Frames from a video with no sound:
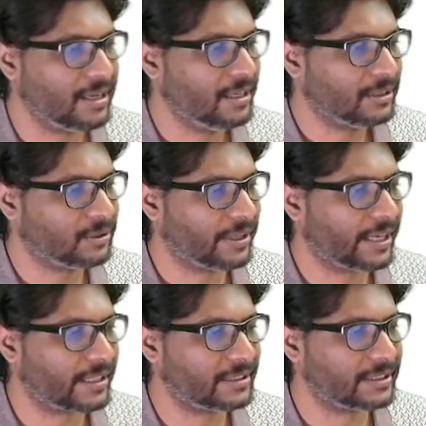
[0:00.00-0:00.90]
So here
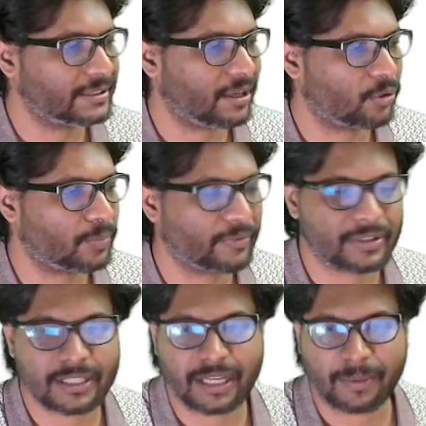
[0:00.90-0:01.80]
this is the output which
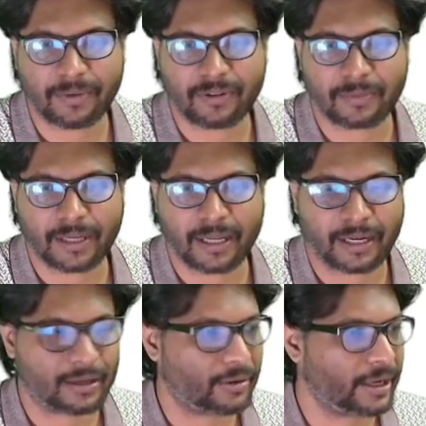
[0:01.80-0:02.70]
is coming from the array.
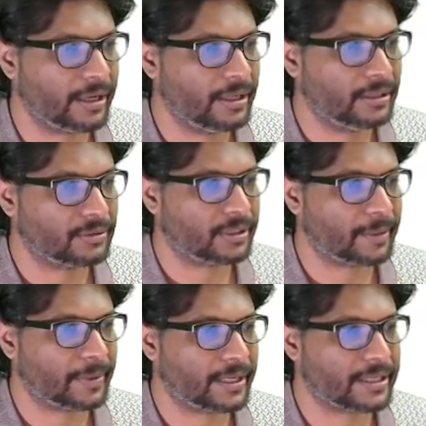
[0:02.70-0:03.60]
Okay, so let
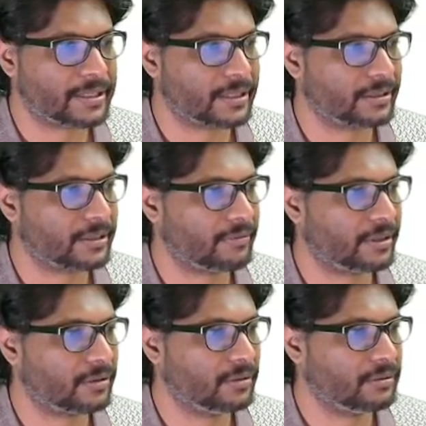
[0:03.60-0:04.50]
me shrink the window,